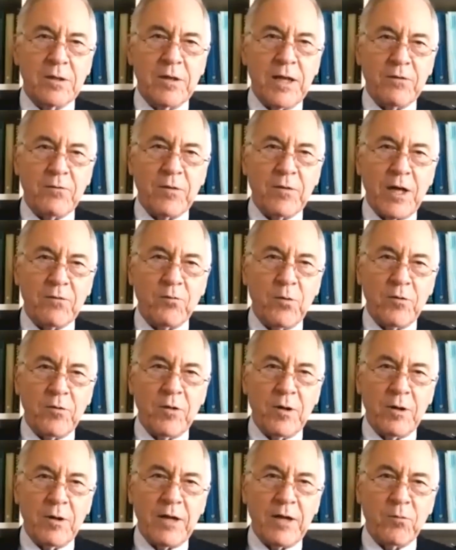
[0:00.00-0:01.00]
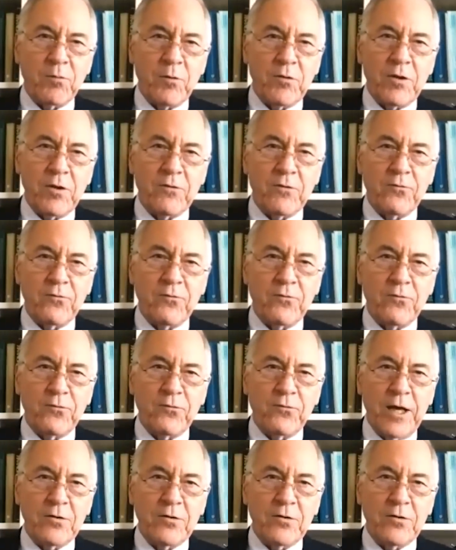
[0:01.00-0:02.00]
That's, that's, where, the, that's where the
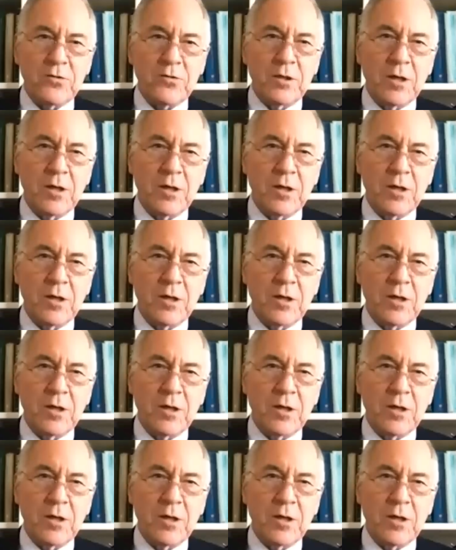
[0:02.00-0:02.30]
inflation